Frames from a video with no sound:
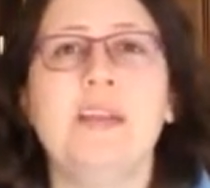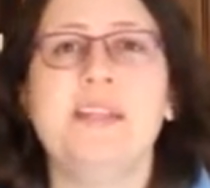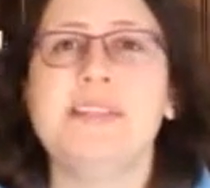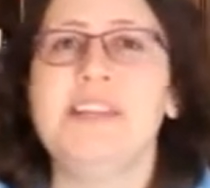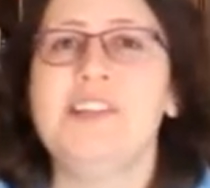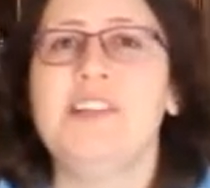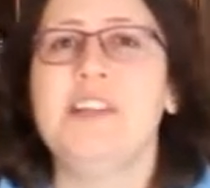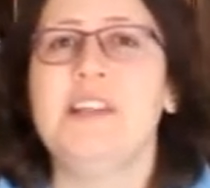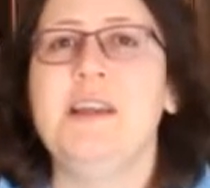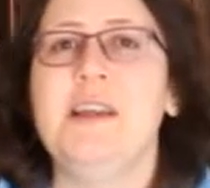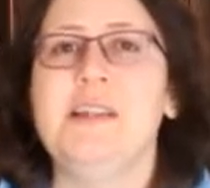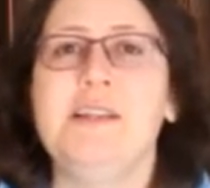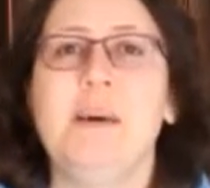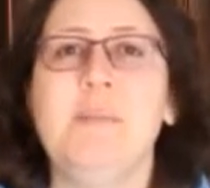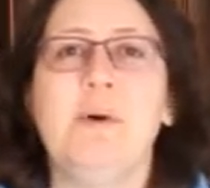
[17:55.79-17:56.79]
It's actually the
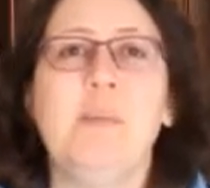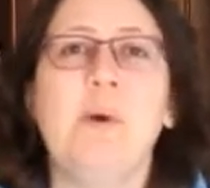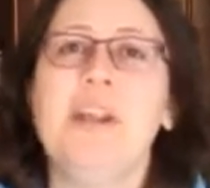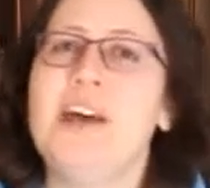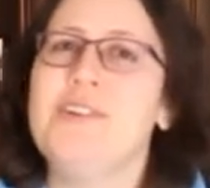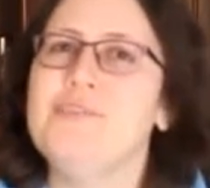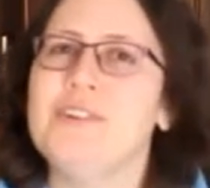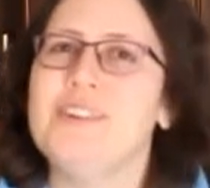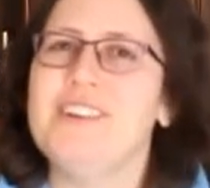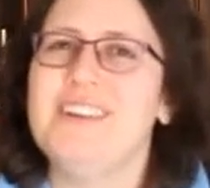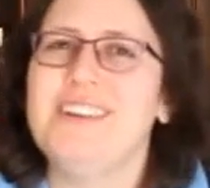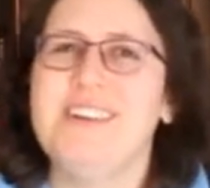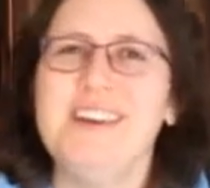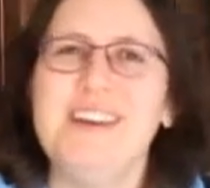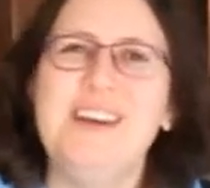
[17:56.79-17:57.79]
number 100,
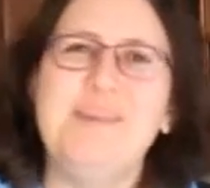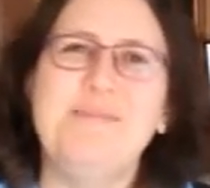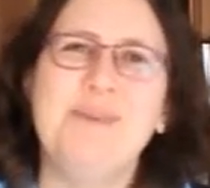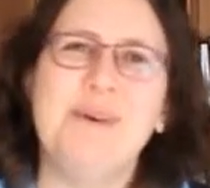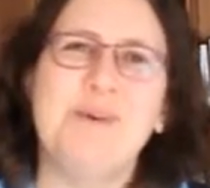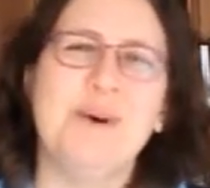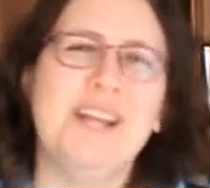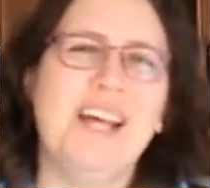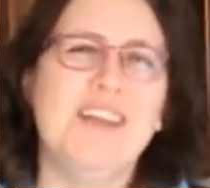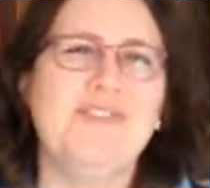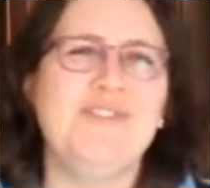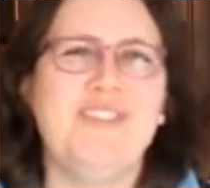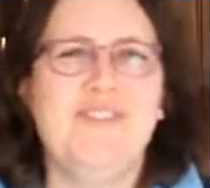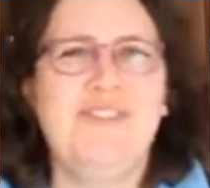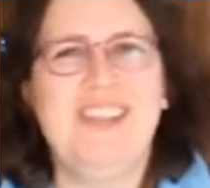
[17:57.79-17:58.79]
book
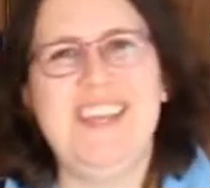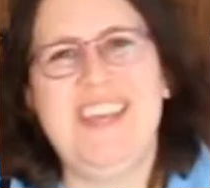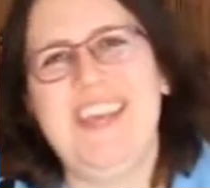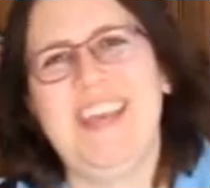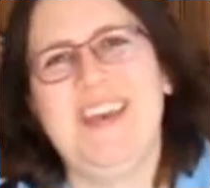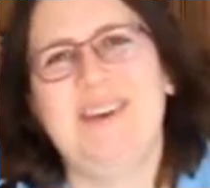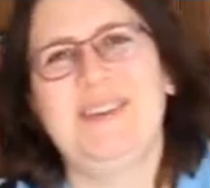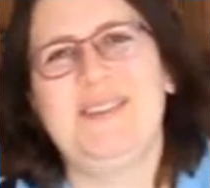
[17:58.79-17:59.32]
100 for the year.